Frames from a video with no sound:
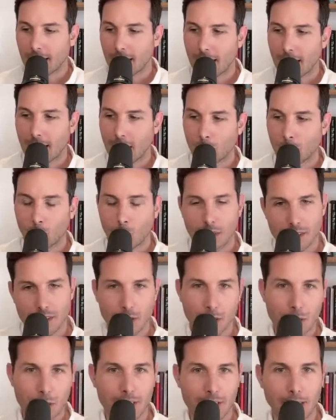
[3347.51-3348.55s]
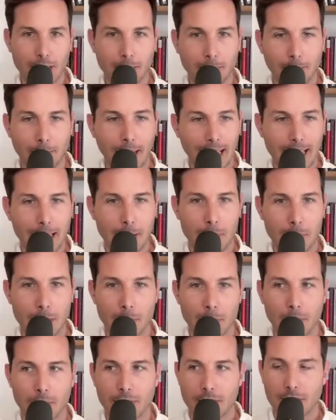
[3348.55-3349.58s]
I once used to get mad at
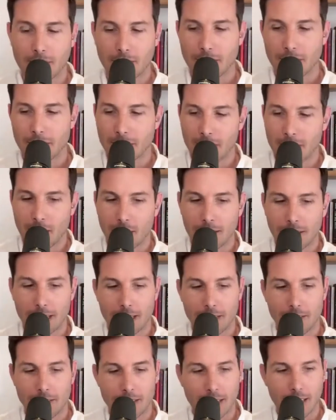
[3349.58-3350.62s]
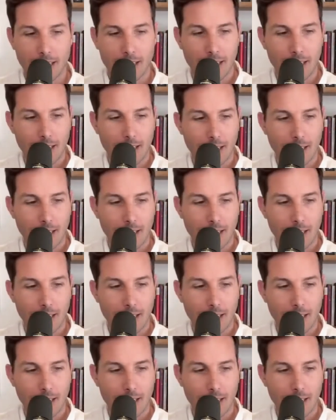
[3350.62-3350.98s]
people until I figured out that if they